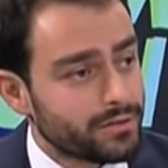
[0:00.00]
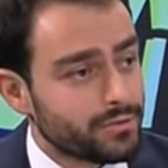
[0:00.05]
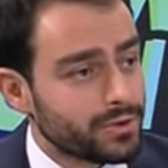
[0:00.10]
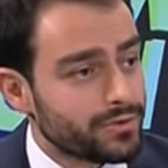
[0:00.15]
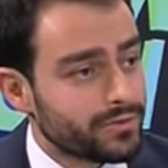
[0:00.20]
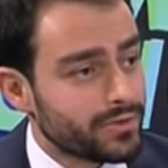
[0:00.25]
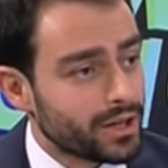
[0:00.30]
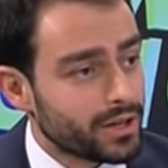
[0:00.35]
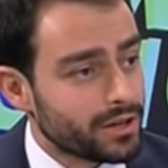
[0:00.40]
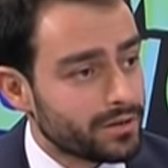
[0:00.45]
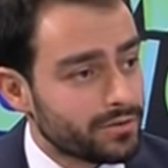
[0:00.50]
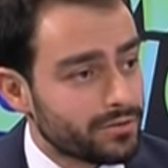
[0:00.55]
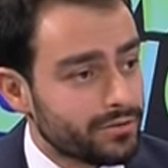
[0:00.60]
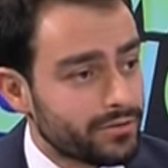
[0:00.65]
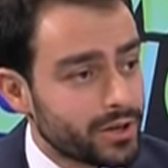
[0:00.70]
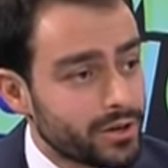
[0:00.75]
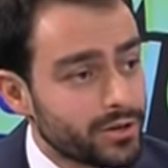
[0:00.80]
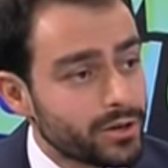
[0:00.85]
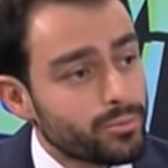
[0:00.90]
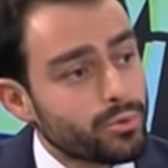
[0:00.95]
We've got
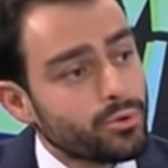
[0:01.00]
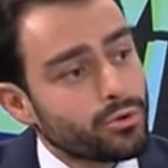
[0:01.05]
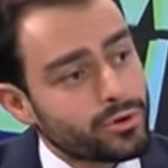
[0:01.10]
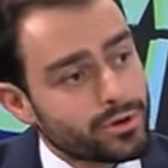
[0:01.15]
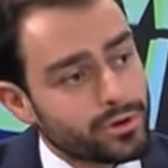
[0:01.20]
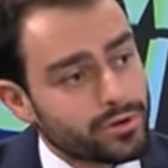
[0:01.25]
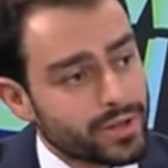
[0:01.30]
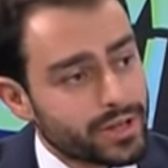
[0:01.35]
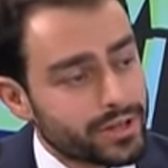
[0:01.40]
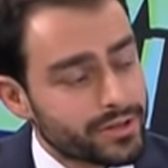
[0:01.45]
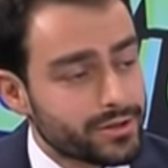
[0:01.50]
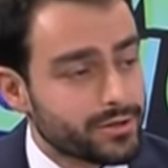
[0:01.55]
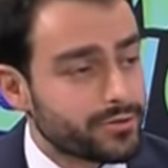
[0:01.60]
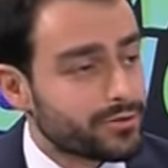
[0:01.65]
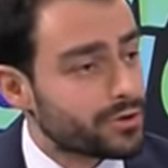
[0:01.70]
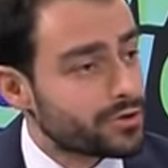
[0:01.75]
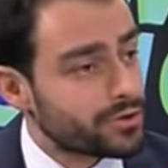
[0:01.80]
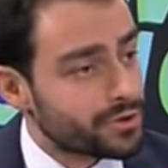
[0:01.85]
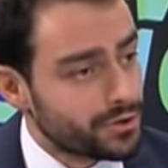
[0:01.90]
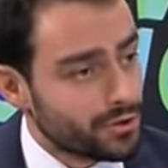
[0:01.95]
very poor grids
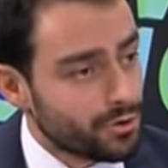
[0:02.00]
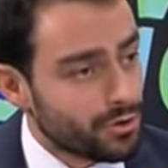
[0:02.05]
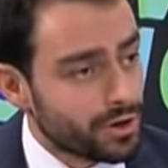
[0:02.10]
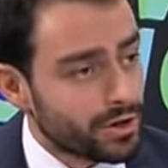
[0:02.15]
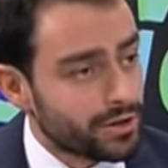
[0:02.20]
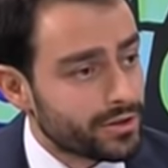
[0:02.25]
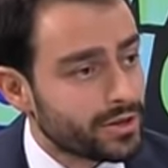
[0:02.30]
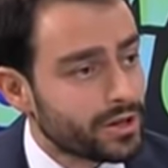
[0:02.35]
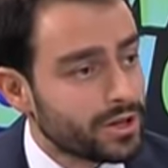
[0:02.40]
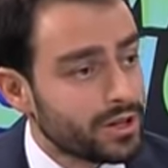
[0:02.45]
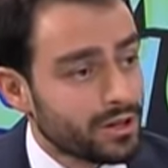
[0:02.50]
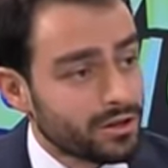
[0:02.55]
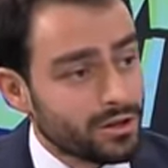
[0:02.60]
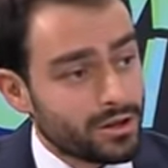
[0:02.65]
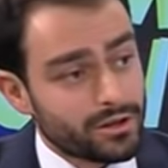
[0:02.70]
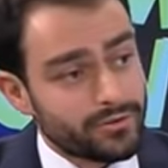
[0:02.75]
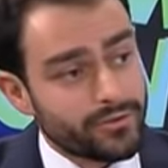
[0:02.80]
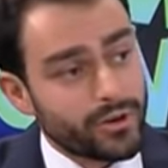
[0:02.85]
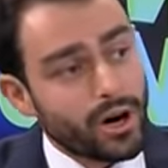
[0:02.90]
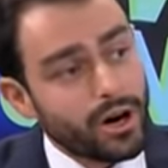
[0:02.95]
further north, a
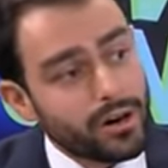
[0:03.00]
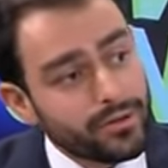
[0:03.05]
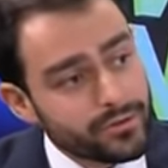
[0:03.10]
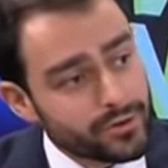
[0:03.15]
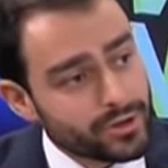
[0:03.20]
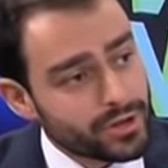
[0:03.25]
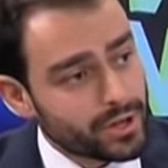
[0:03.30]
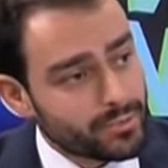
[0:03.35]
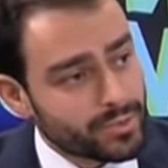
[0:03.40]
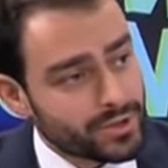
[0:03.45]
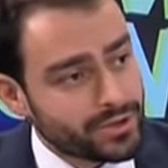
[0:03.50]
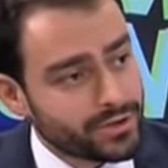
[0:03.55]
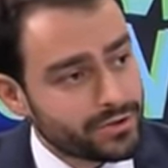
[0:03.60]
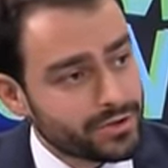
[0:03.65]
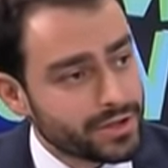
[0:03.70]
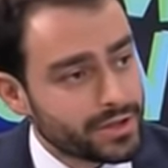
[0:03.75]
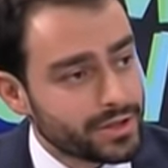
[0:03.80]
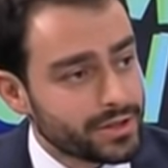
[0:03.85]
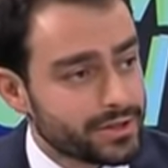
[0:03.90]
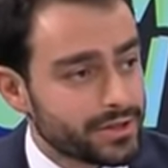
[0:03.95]
lot of off-grid
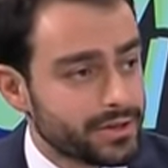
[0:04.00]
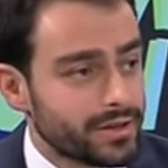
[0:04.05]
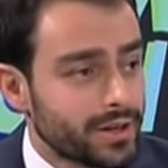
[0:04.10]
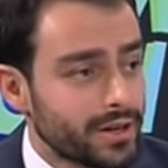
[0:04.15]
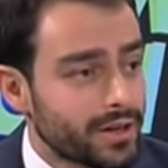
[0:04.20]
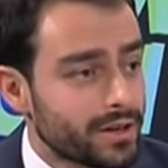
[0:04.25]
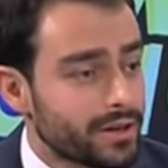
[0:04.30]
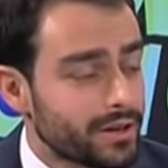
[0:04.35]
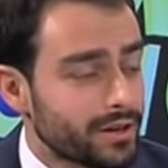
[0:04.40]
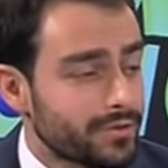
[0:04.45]
opportunities in there.